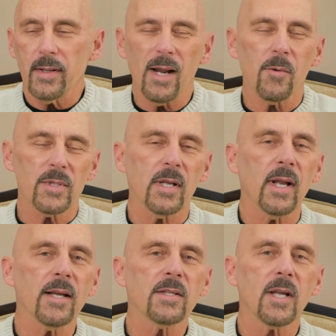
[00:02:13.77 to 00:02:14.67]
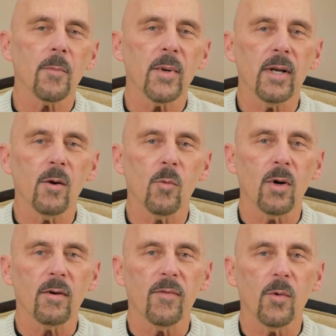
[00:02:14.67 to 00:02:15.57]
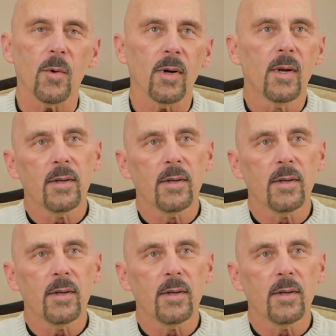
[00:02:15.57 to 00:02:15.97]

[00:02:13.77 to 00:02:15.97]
that was a nice company to work for,